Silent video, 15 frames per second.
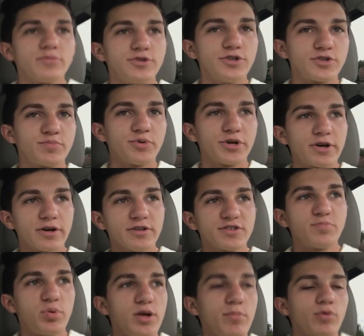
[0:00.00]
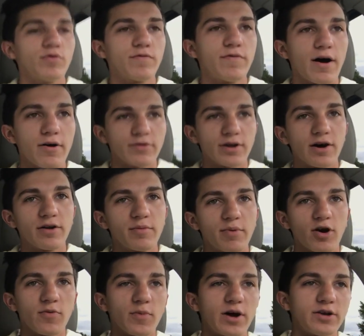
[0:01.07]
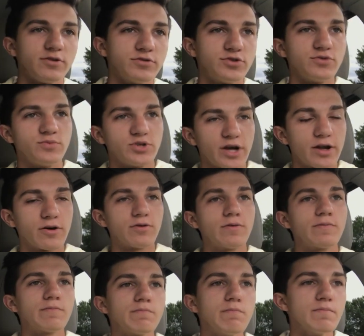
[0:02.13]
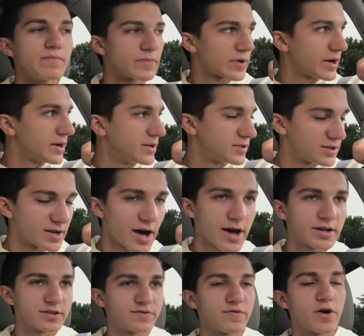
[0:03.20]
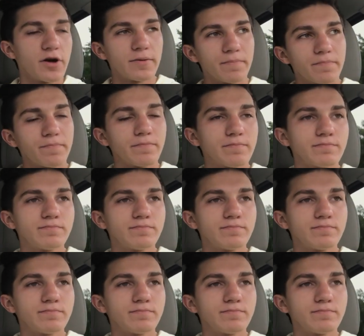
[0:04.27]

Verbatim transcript: just because people found out about my YouTube channel, and it's not as fun.